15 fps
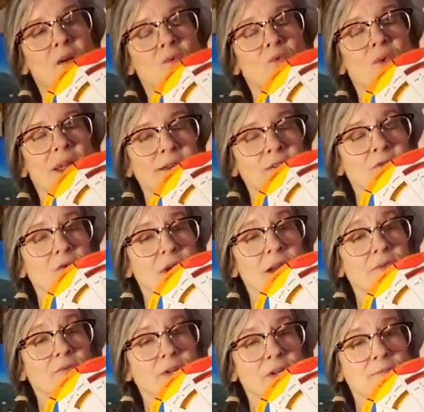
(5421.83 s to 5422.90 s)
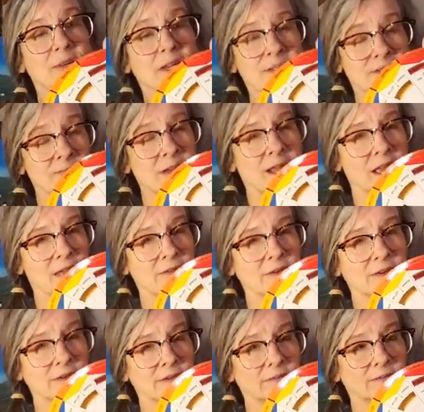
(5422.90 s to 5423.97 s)
Red and green, when you mix them
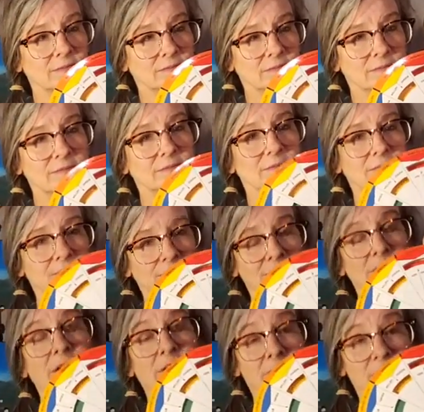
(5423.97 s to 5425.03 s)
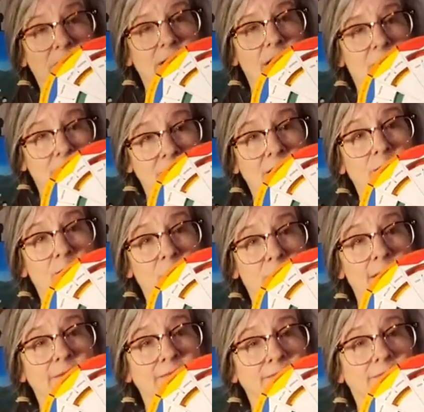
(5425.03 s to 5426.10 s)
together, you get a really ugly
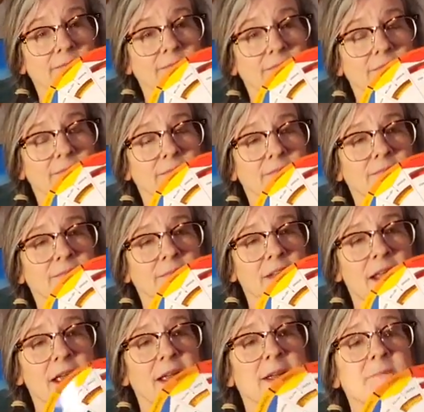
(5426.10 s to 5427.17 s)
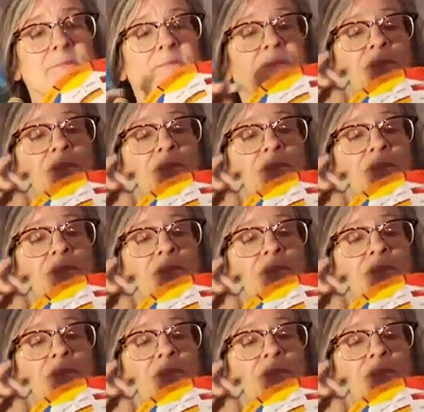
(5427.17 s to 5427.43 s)
brown. Okay?